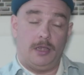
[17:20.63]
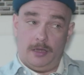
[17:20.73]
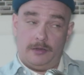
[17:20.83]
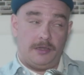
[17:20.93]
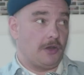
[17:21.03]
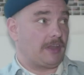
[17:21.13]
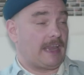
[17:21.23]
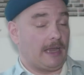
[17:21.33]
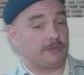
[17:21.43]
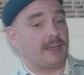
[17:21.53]
you know the
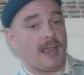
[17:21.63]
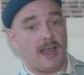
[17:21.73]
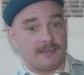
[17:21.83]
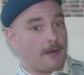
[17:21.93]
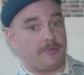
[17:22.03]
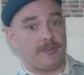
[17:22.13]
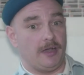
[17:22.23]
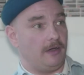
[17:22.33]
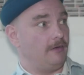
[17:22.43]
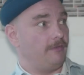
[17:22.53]
Celtic concept
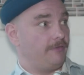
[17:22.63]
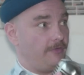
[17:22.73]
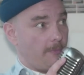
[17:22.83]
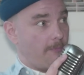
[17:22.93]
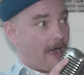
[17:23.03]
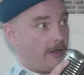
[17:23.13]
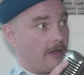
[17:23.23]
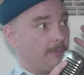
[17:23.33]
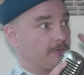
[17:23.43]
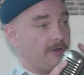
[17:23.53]
of the barrier
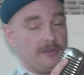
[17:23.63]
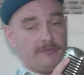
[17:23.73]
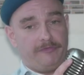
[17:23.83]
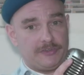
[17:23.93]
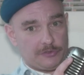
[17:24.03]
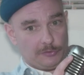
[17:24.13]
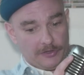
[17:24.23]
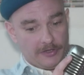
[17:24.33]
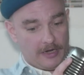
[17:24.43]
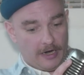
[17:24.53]
between the physical and
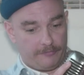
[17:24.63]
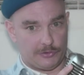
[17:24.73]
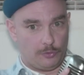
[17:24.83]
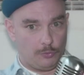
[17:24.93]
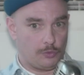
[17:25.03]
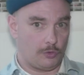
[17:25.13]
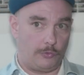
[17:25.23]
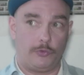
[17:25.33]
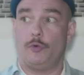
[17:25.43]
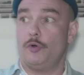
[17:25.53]
the non-physical
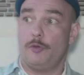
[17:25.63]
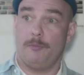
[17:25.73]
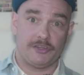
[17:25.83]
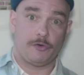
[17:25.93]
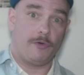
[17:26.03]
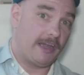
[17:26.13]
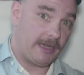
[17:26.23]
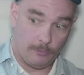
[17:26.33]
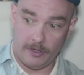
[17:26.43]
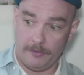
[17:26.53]
world or the
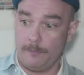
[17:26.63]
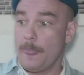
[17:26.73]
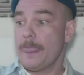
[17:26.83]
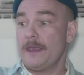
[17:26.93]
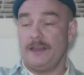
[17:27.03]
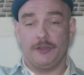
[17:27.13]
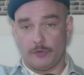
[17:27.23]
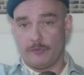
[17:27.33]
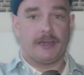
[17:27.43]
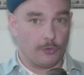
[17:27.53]
Mediterranean one in the
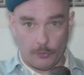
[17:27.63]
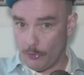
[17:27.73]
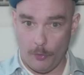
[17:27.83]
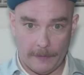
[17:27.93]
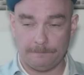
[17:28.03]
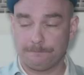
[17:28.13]
Greek or the Roman